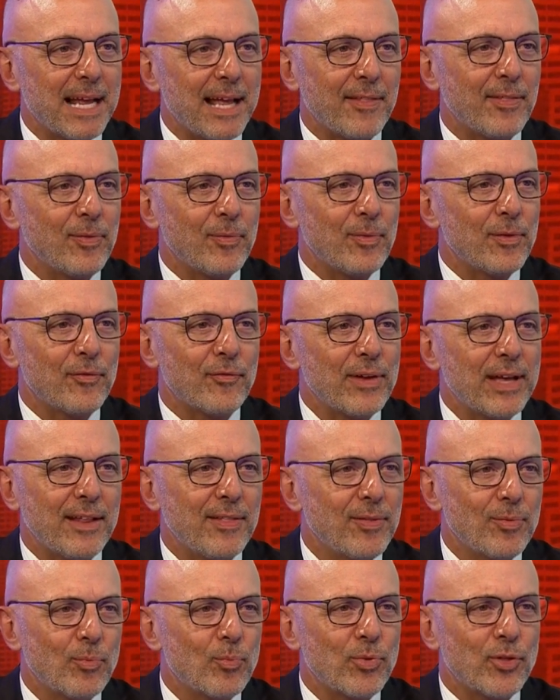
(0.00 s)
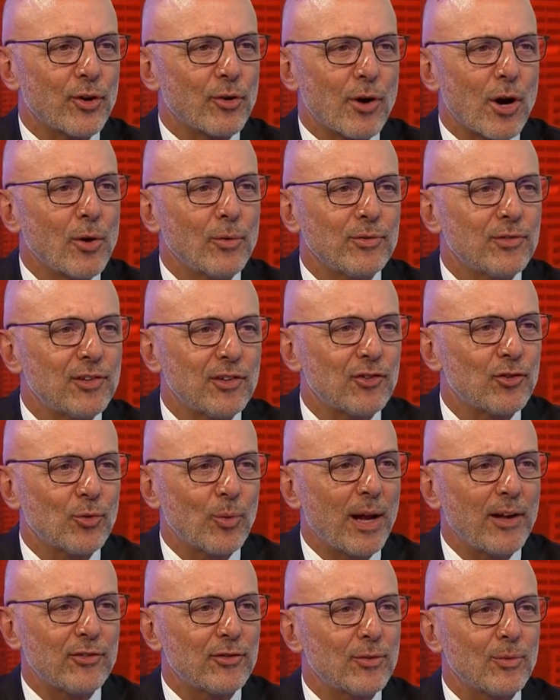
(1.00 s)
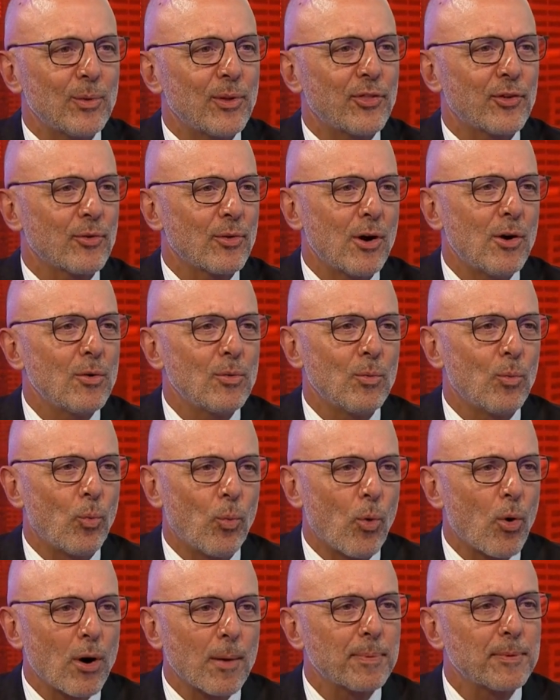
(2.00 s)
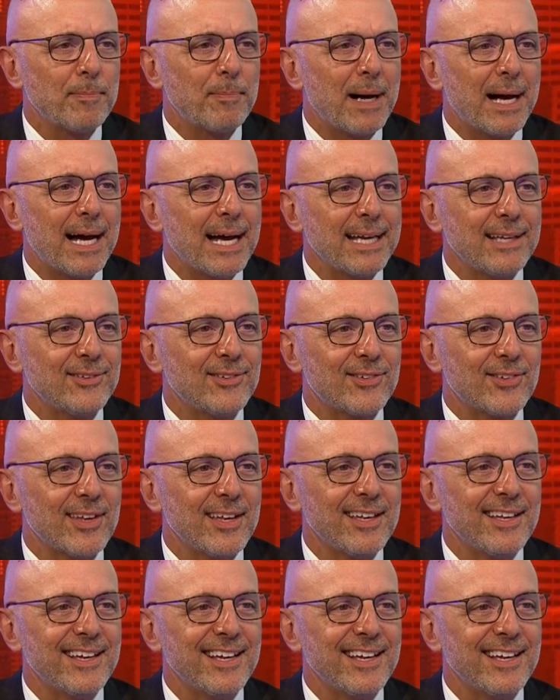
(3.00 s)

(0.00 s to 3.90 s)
and in their own situation with their own warped minds,